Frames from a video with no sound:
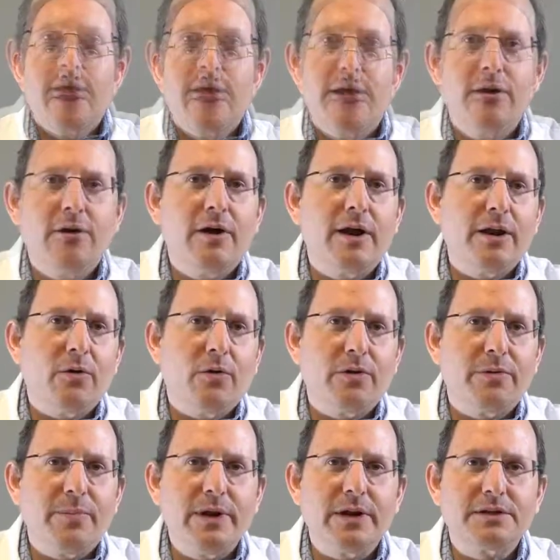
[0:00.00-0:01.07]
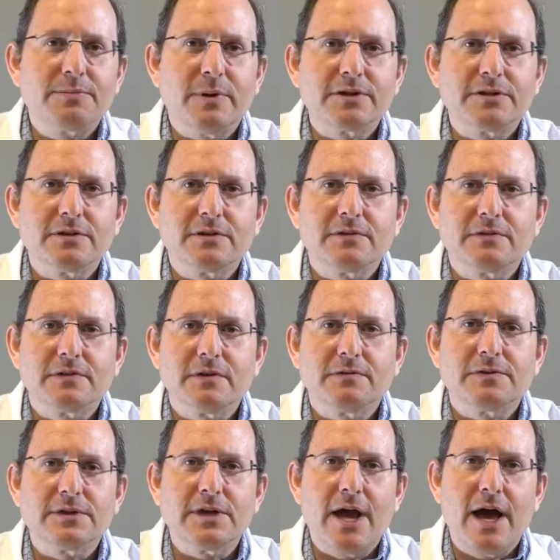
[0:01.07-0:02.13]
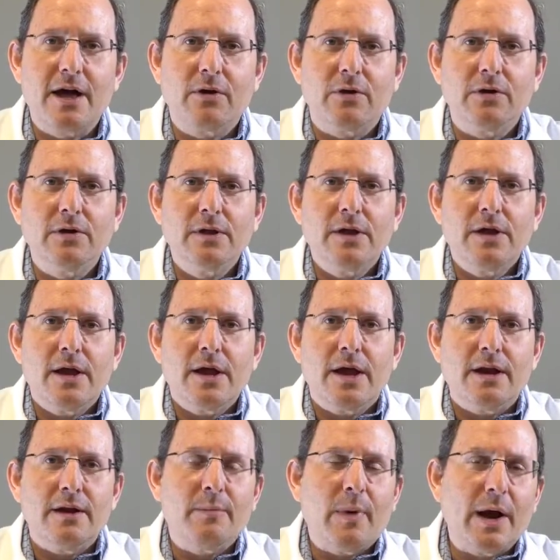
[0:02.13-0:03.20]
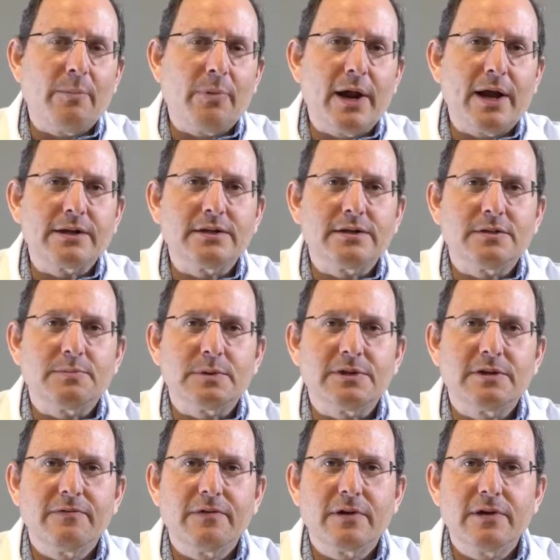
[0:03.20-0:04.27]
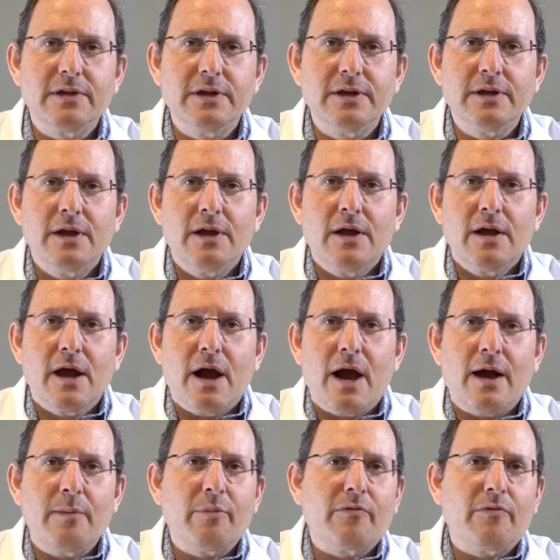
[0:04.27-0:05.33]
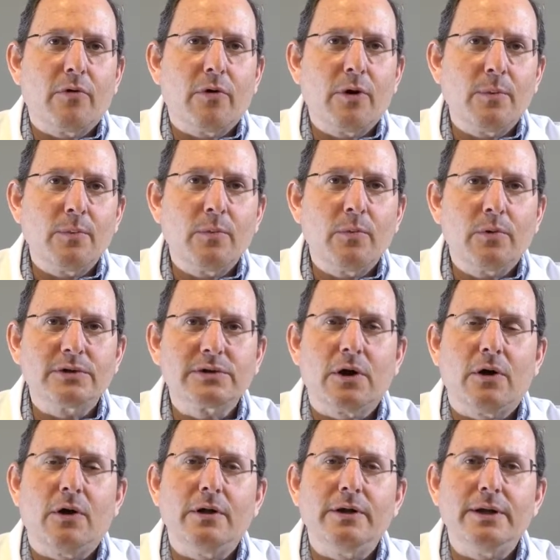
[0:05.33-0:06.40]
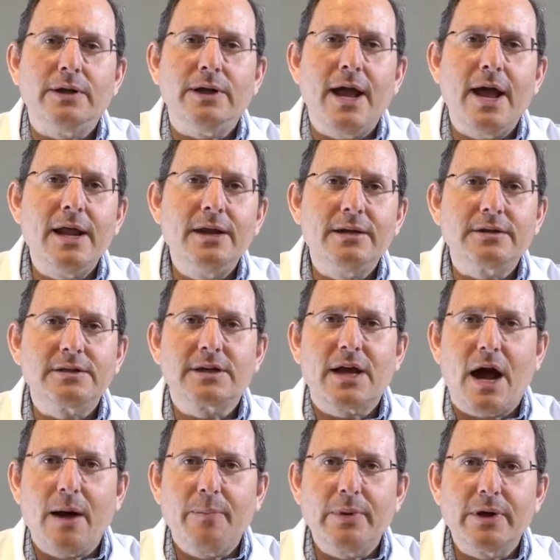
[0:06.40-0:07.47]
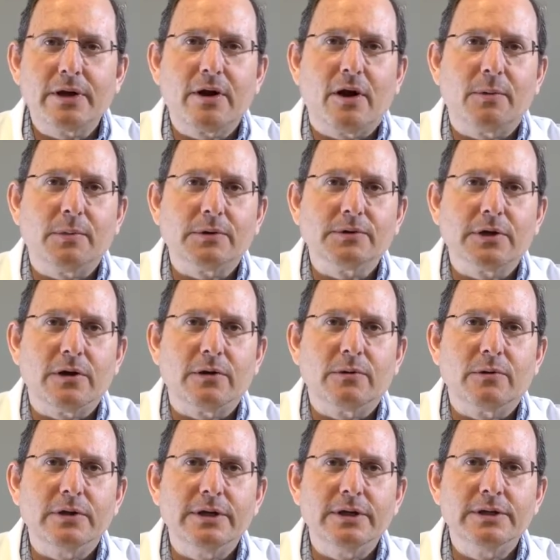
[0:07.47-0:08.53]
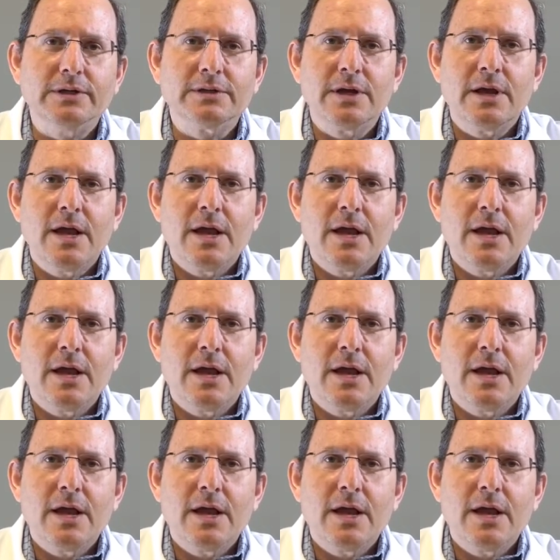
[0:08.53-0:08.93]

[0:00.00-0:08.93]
Here at Orthopedic Specialists of Seattle, and in my practice specifically, I perform what's called an endoscopic carpal tunnel release.